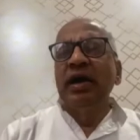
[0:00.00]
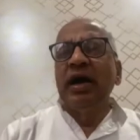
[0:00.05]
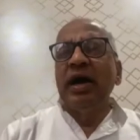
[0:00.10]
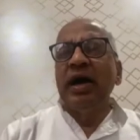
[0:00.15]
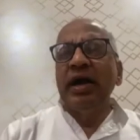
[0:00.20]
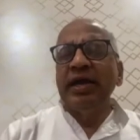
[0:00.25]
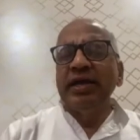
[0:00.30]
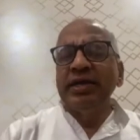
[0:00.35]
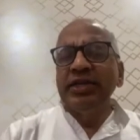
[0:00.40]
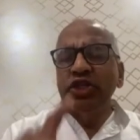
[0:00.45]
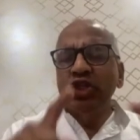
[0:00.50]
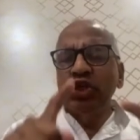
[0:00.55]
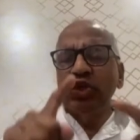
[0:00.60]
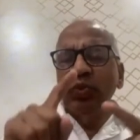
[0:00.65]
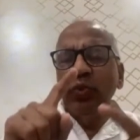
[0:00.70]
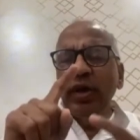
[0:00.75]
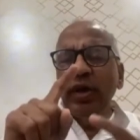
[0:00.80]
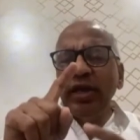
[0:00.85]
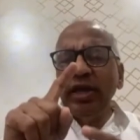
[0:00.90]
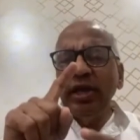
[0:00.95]

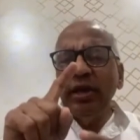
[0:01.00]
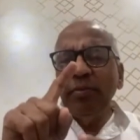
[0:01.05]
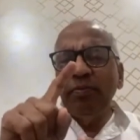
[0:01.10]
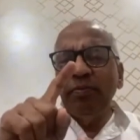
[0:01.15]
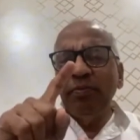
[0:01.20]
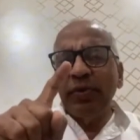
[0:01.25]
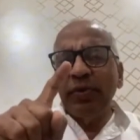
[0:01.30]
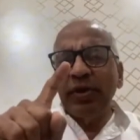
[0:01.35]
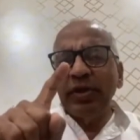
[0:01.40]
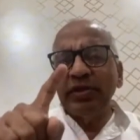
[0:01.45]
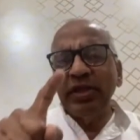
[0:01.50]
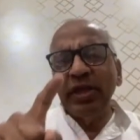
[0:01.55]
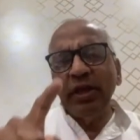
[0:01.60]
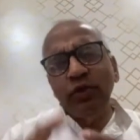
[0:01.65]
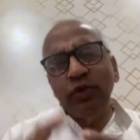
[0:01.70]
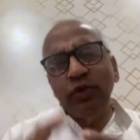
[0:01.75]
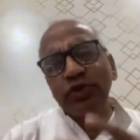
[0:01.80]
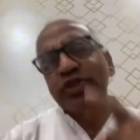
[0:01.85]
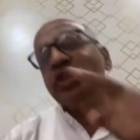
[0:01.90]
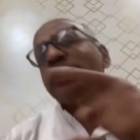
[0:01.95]
Aishwarya
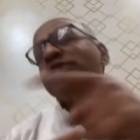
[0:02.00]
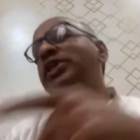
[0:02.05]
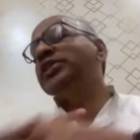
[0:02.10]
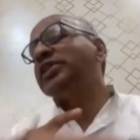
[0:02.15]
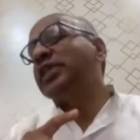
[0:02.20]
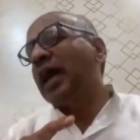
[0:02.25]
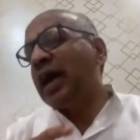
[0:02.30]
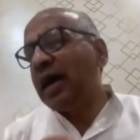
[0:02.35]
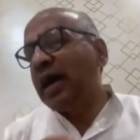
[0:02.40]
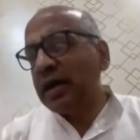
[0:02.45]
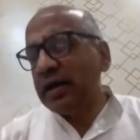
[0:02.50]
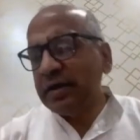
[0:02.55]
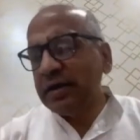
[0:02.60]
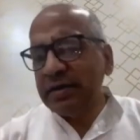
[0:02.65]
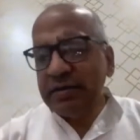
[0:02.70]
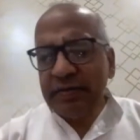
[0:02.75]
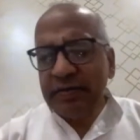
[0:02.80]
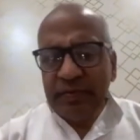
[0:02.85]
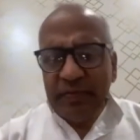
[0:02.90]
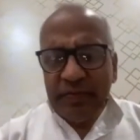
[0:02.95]
Pratikusidata.
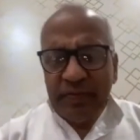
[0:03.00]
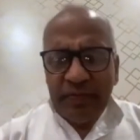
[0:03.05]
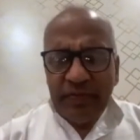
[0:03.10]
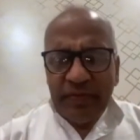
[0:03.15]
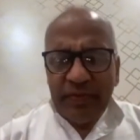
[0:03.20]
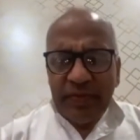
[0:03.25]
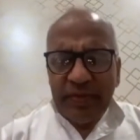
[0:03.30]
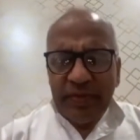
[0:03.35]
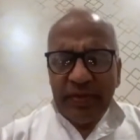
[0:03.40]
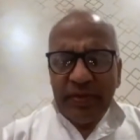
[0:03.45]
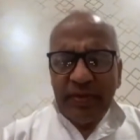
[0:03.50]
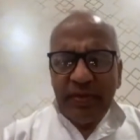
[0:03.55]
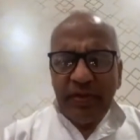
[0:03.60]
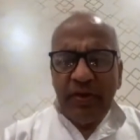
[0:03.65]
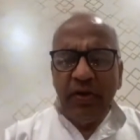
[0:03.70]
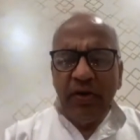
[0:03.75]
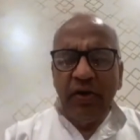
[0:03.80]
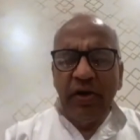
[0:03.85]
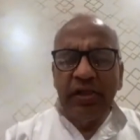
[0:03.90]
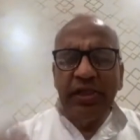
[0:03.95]

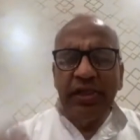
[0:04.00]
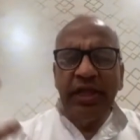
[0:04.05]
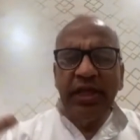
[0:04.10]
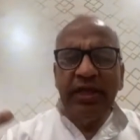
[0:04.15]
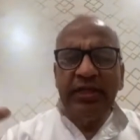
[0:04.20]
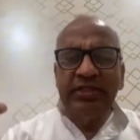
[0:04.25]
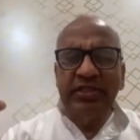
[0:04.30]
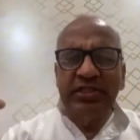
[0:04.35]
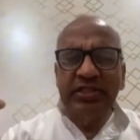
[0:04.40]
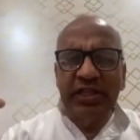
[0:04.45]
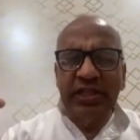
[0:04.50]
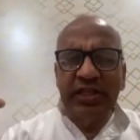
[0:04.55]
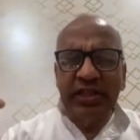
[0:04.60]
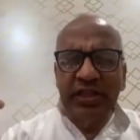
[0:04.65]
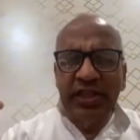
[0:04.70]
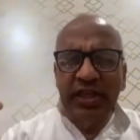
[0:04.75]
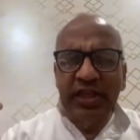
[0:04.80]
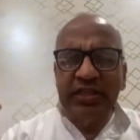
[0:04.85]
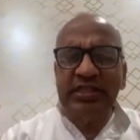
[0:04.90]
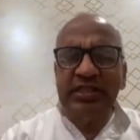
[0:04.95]
All these
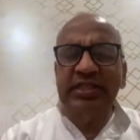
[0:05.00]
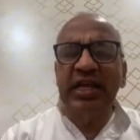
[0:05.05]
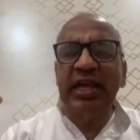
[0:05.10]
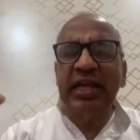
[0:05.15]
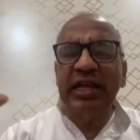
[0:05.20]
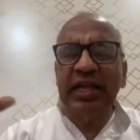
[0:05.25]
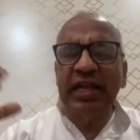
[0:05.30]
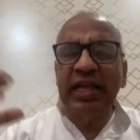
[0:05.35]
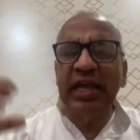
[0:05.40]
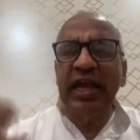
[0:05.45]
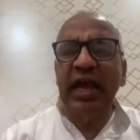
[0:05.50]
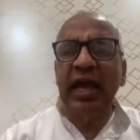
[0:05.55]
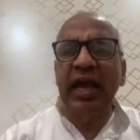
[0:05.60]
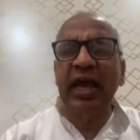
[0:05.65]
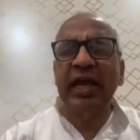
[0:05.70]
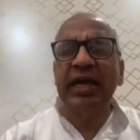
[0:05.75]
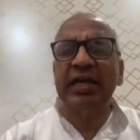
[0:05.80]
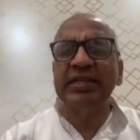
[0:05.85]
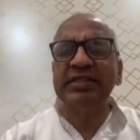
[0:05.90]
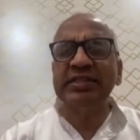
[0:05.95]
siddhis that he
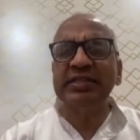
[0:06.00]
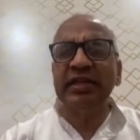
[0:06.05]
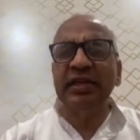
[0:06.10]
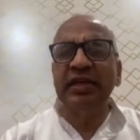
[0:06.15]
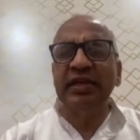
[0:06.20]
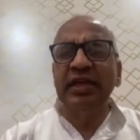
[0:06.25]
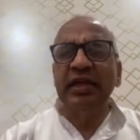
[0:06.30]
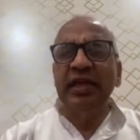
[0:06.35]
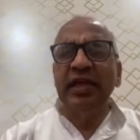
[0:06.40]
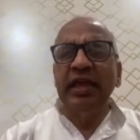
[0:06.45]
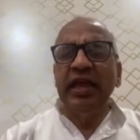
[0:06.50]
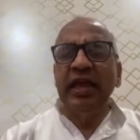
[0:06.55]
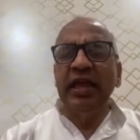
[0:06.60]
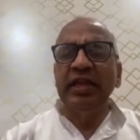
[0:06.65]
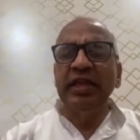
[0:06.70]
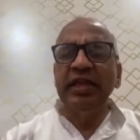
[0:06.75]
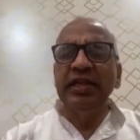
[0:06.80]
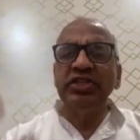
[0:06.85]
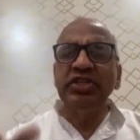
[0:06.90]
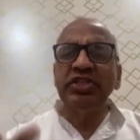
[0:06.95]
has,
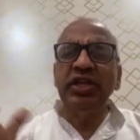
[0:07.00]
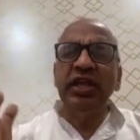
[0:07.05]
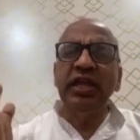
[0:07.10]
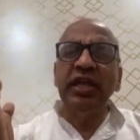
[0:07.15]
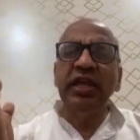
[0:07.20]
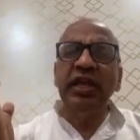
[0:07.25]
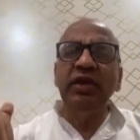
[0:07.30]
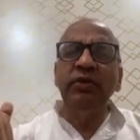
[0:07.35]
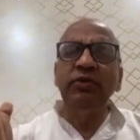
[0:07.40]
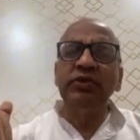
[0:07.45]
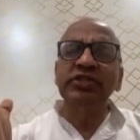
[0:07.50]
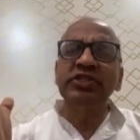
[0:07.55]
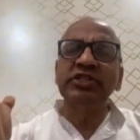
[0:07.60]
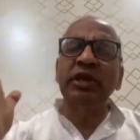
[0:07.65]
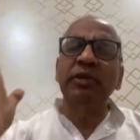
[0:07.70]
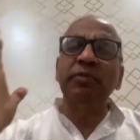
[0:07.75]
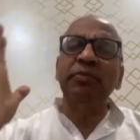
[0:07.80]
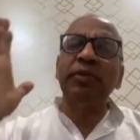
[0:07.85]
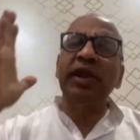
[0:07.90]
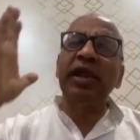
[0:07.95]
initially he was
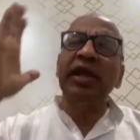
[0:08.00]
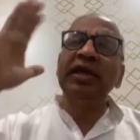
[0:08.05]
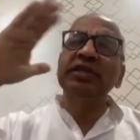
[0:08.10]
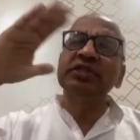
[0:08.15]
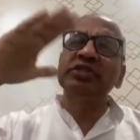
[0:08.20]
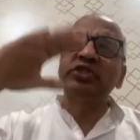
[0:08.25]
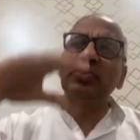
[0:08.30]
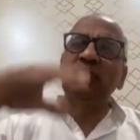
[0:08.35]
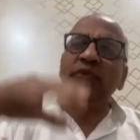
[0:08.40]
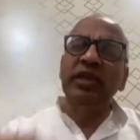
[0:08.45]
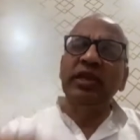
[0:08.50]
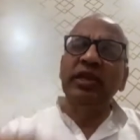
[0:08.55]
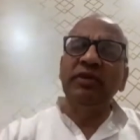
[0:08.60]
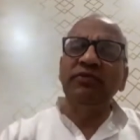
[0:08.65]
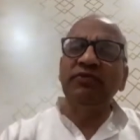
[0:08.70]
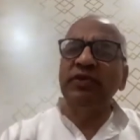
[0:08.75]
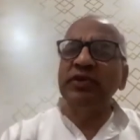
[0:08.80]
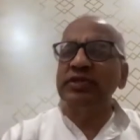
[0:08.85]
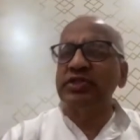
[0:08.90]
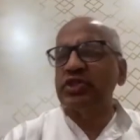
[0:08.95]
surprised when he
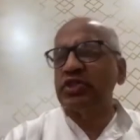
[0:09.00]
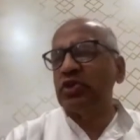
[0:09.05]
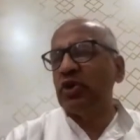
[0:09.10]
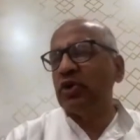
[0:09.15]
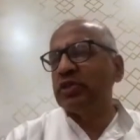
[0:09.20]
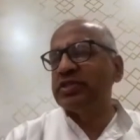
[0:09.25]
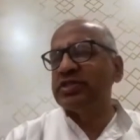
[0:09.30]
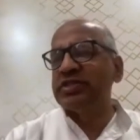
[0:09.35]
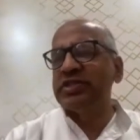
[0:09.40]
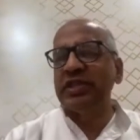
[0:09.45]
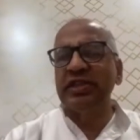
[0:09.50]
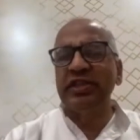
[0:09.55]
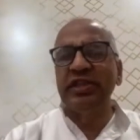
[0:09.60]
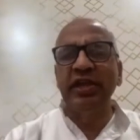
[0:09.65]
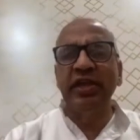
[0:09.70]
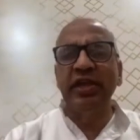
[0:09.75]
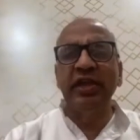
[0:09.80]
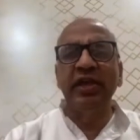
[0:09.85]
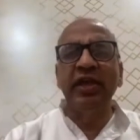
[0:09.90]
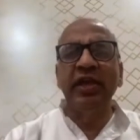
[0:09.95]
first saw the
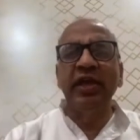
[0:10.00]
siddhi.